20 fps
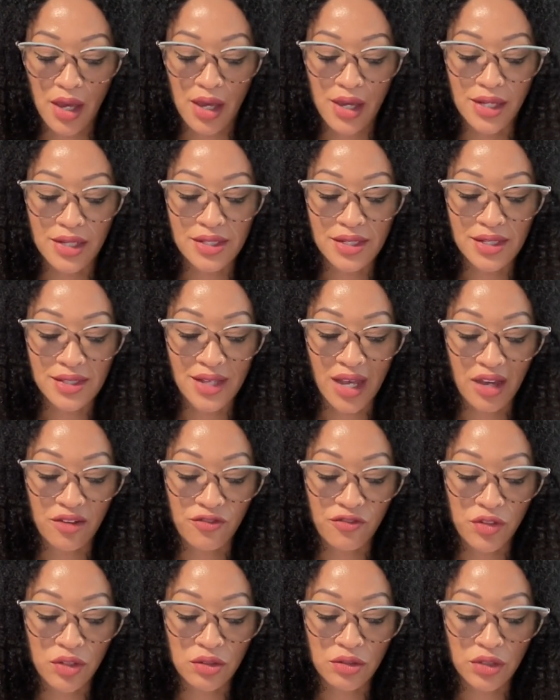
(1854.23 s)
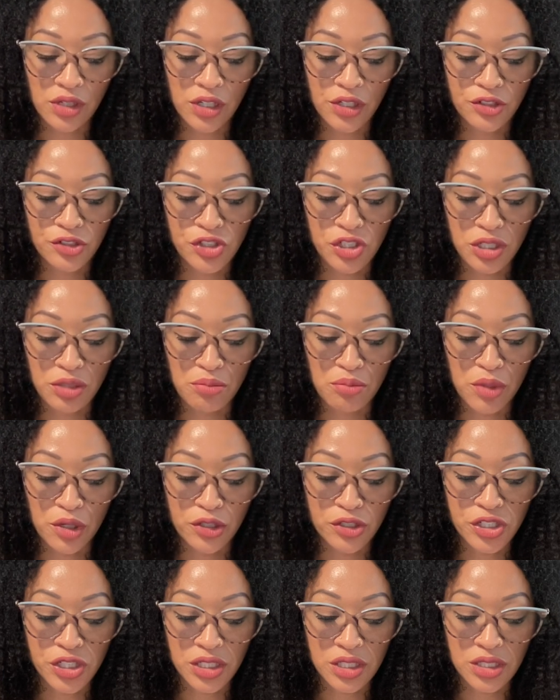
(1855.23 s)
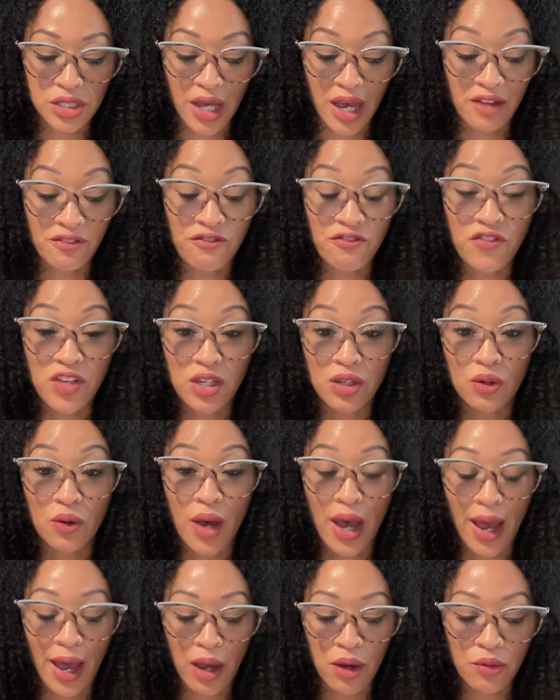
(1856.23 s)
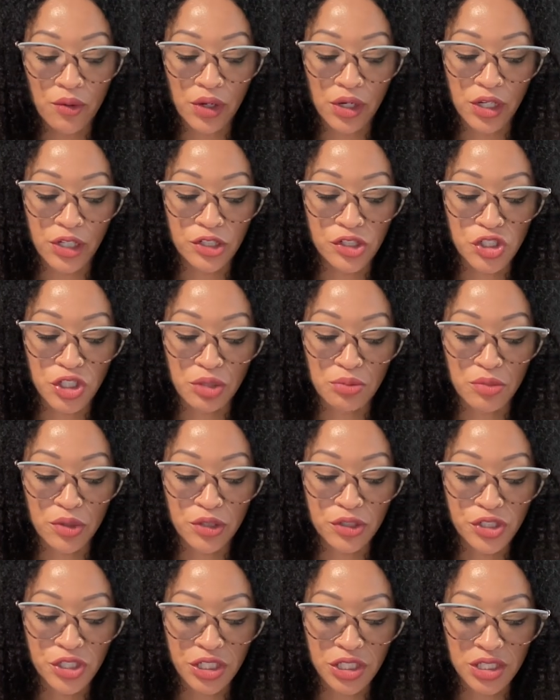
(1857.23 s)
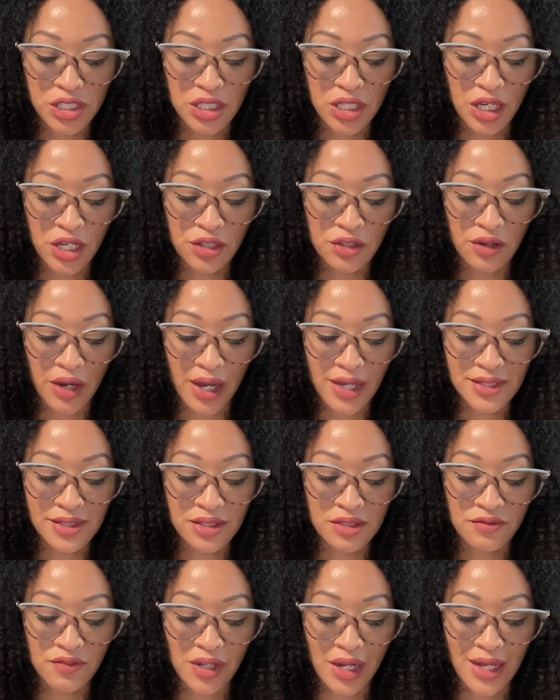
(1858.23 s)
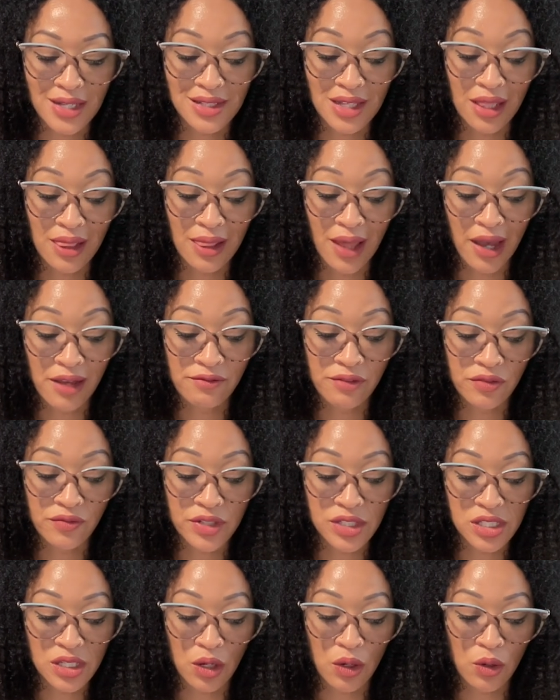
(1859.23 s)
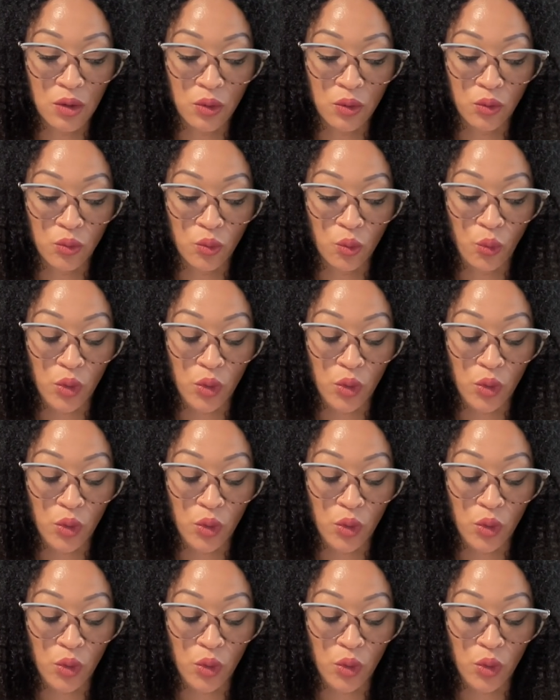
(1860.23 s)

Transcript: It says, I feel energy merging. I feel our energy merging together as if it has a life of its own.